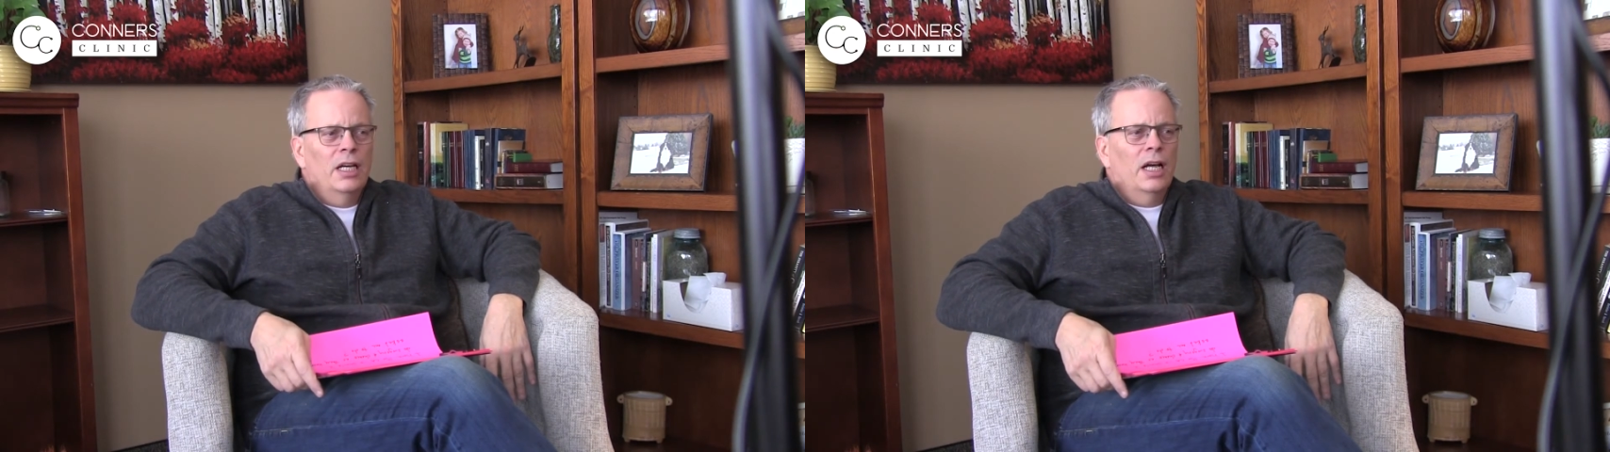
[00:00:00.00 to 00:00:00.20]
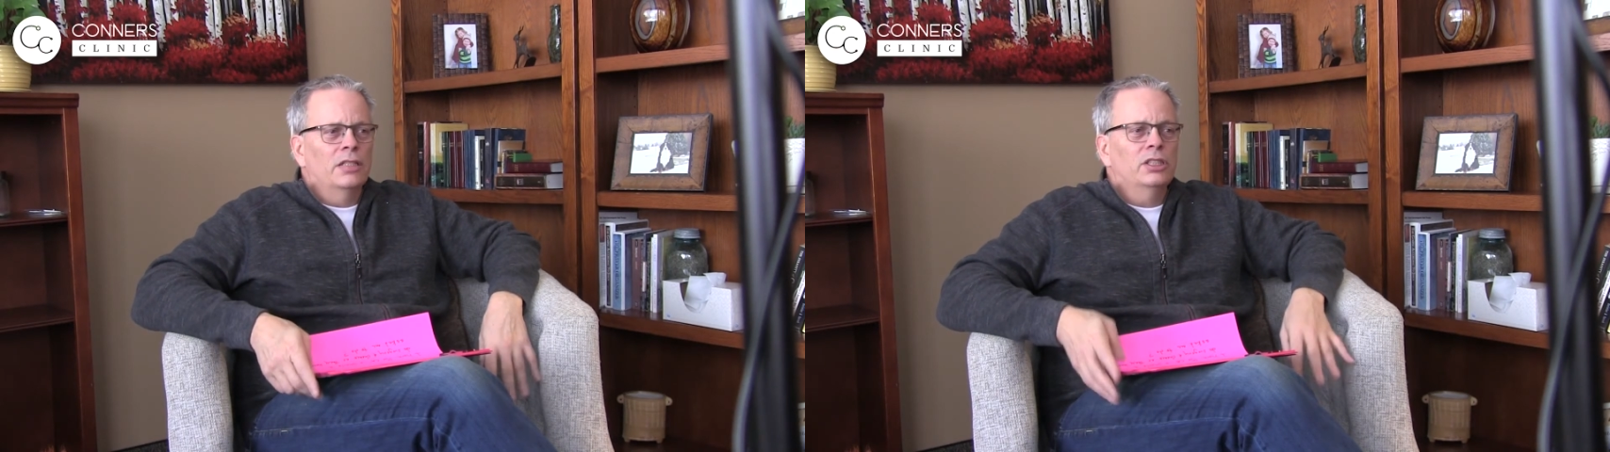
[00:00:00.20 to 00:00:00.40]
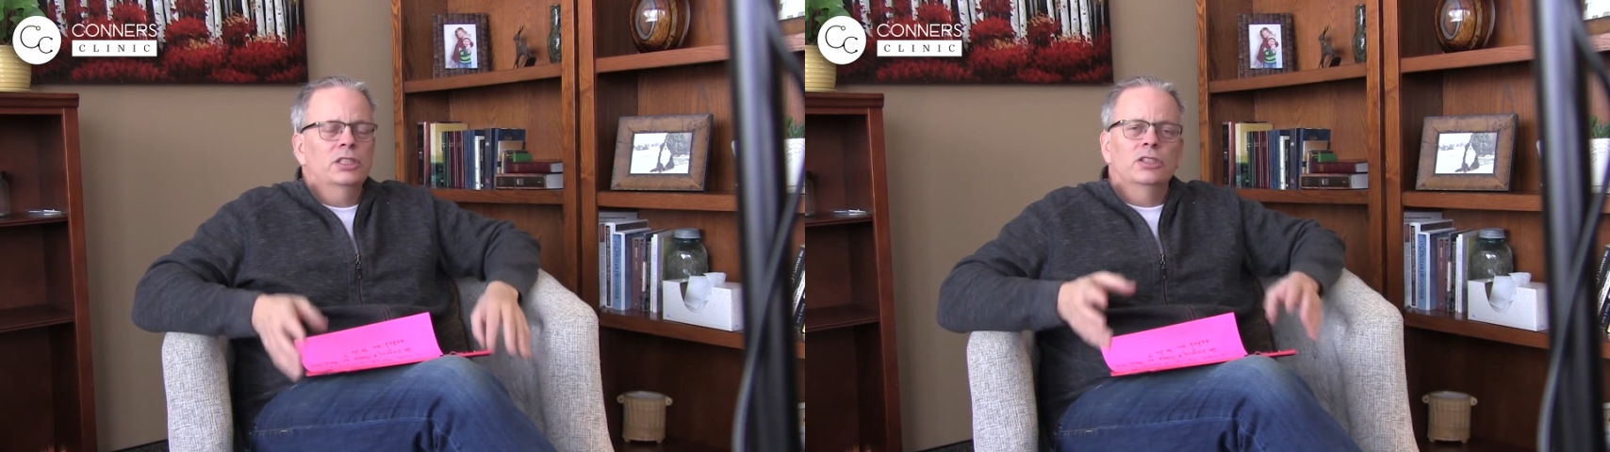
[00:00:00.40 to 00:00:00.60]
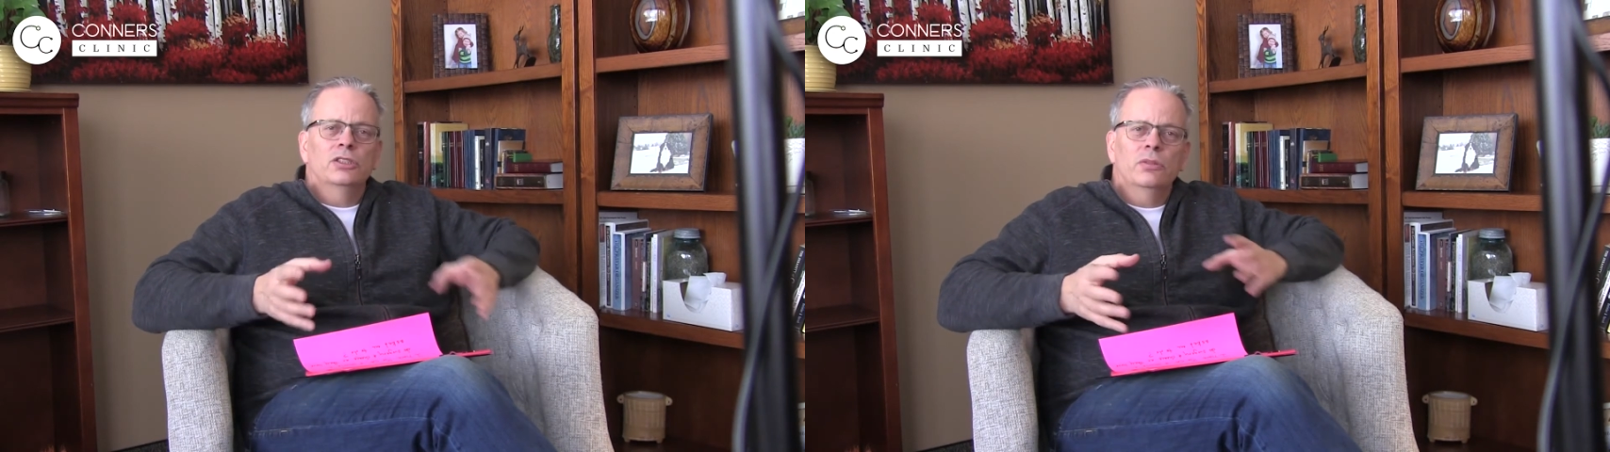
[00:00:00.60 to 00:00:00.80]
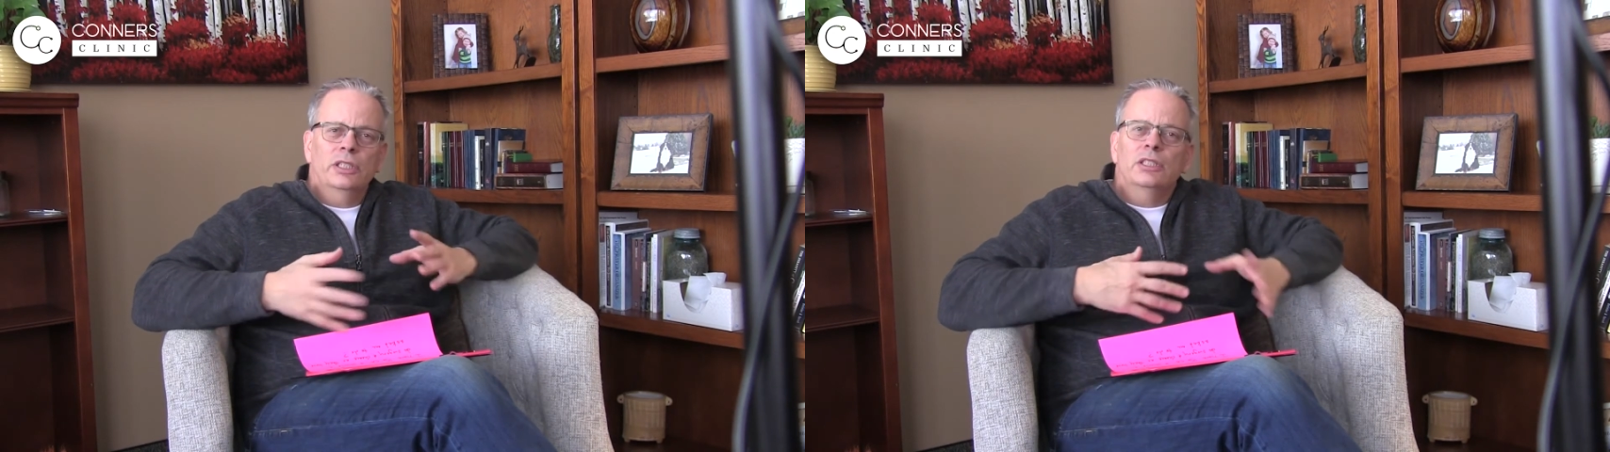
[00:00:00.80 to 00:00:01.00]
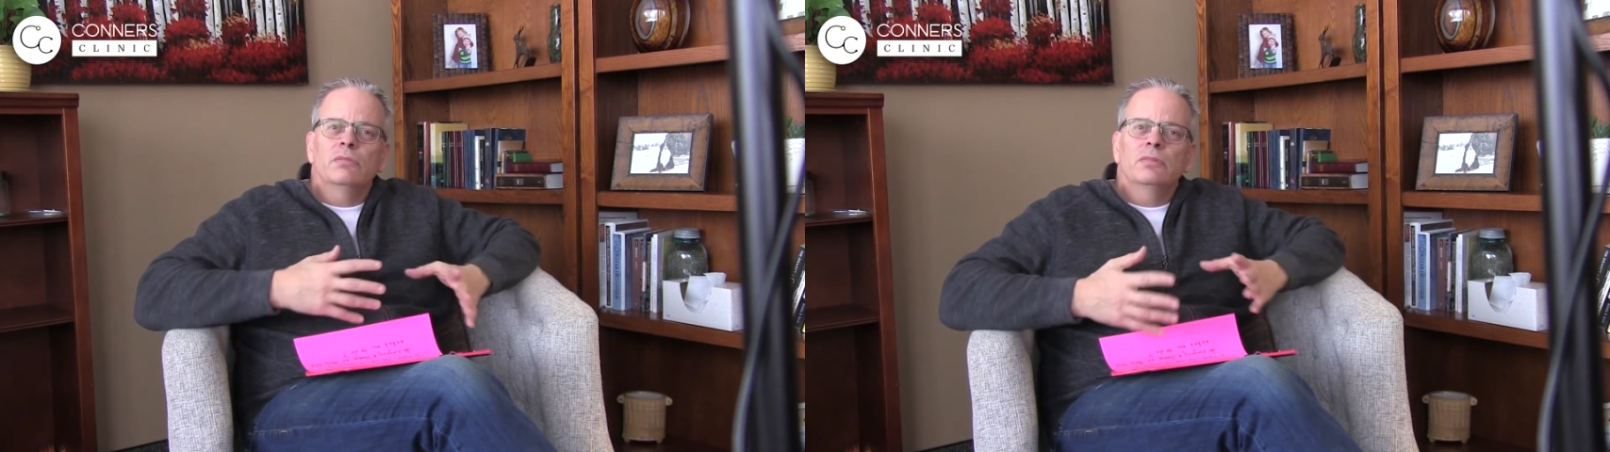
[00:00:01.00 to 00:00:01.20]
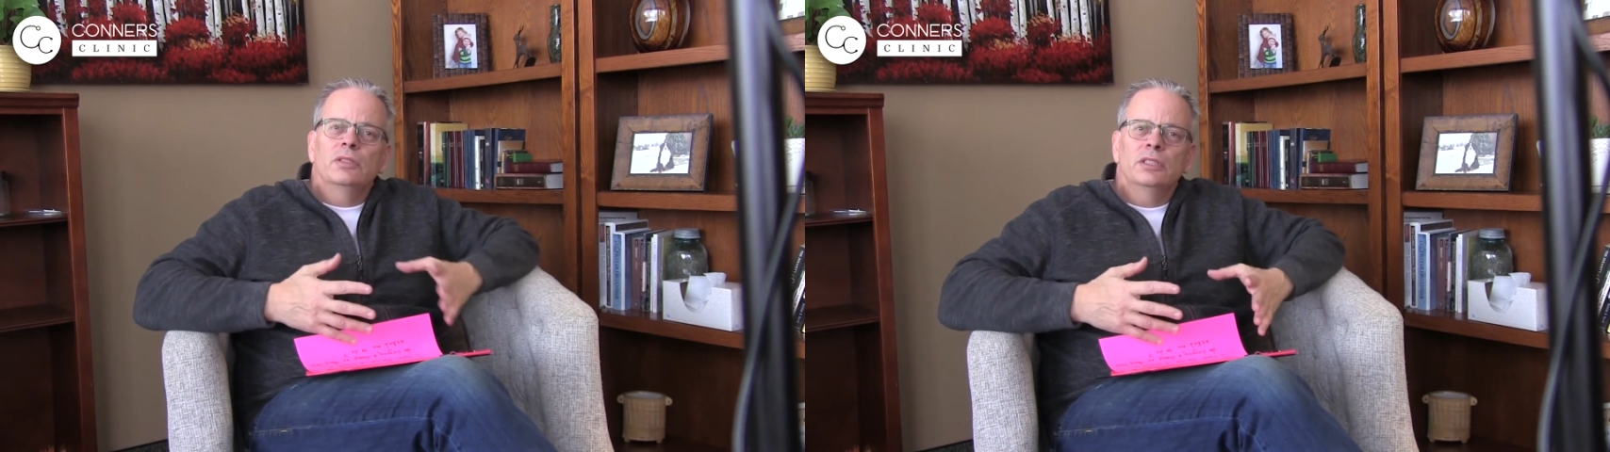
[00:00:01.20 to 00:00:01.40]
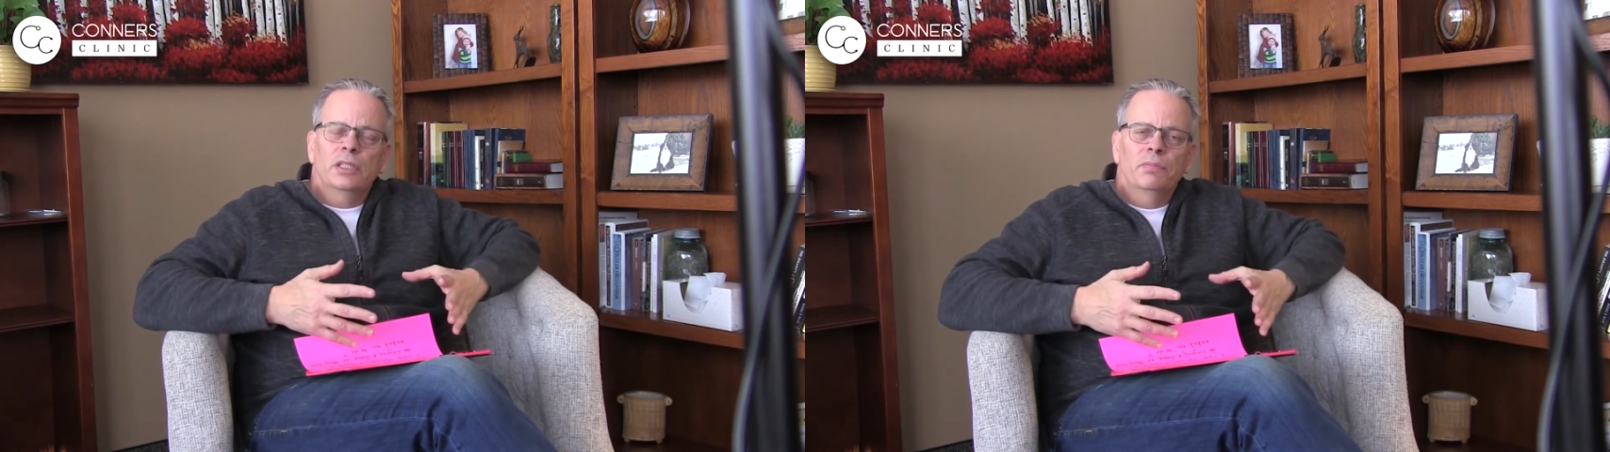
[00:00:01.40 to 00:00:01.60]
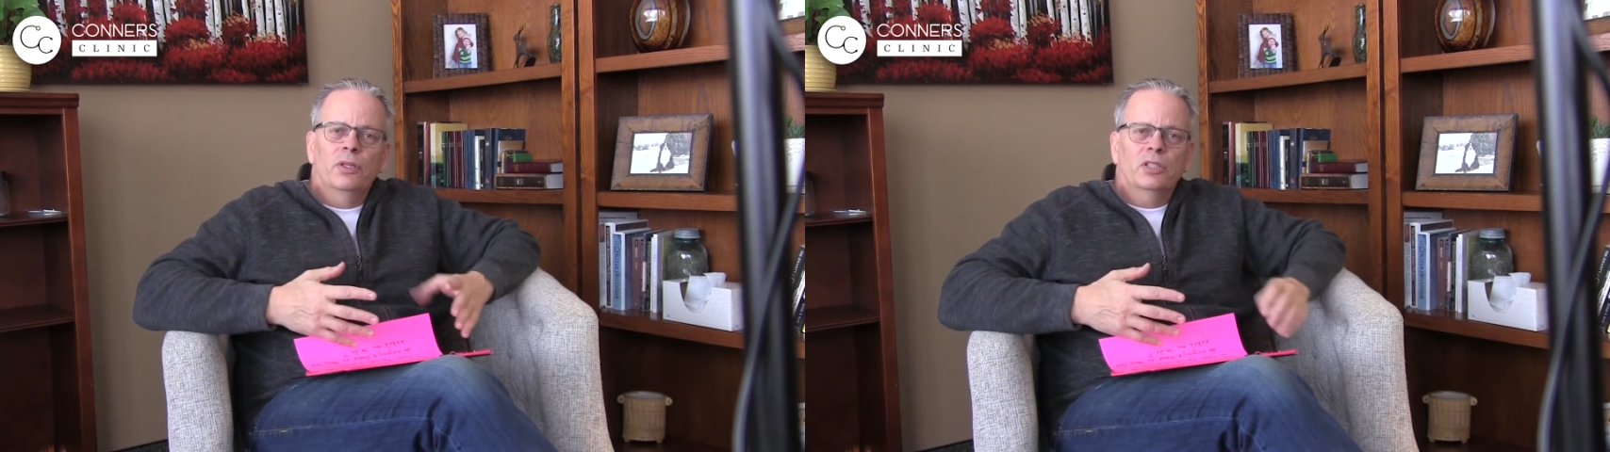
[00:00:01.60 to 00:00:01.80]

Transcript: Uh, just doing some simple